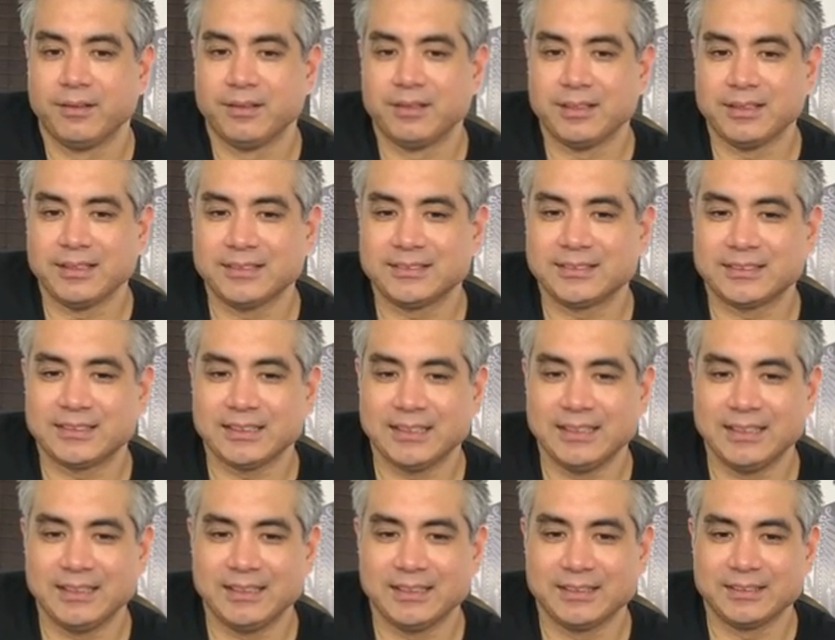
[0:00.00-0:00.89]
This
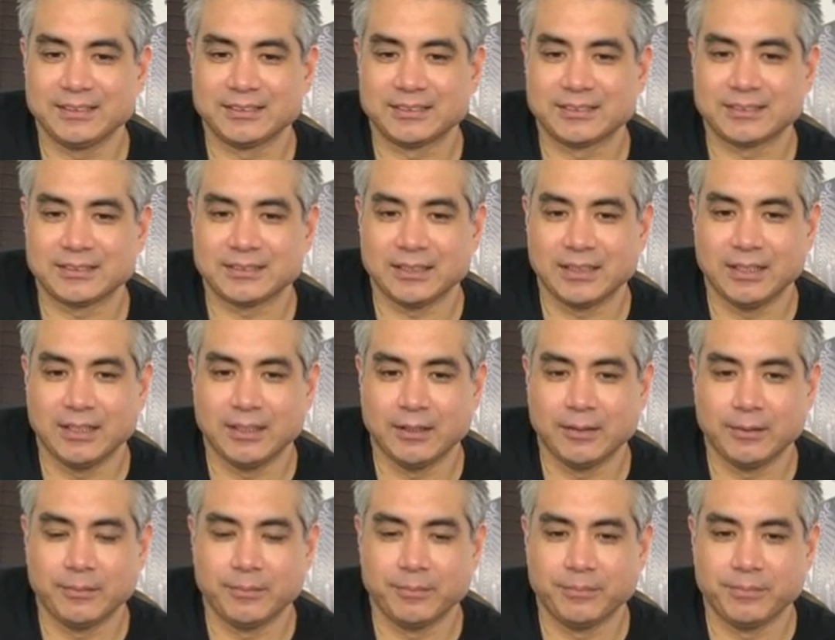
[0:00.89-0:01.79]
is
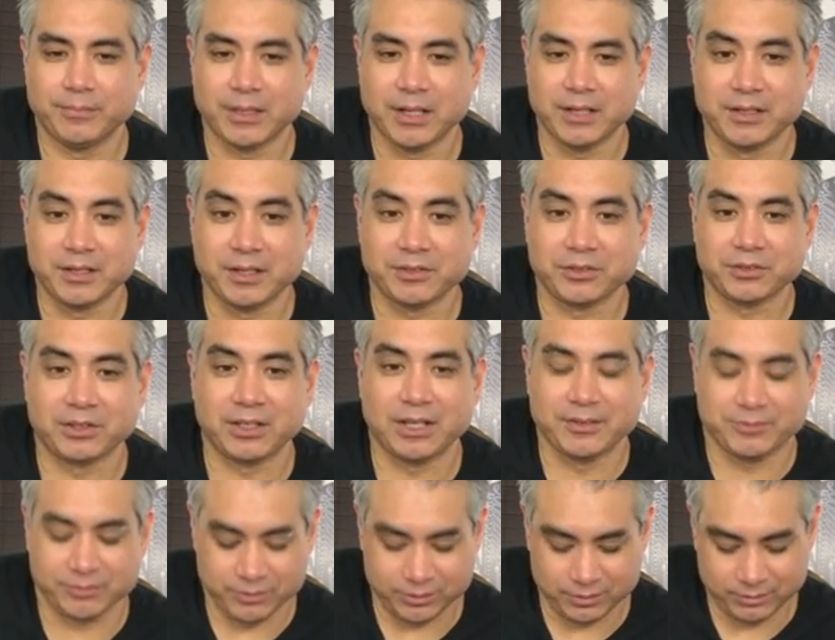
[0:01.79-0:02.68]
another
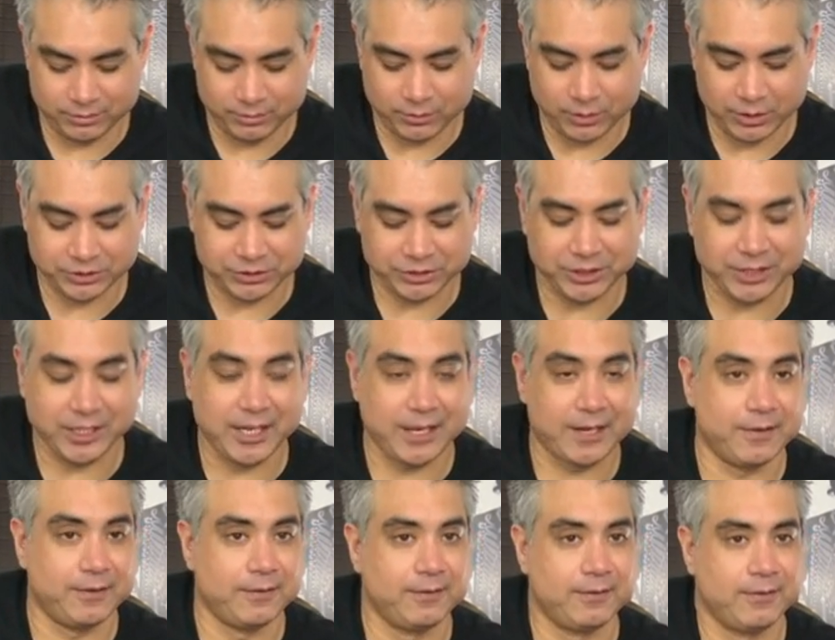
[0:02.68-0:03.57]
level. Watch it again.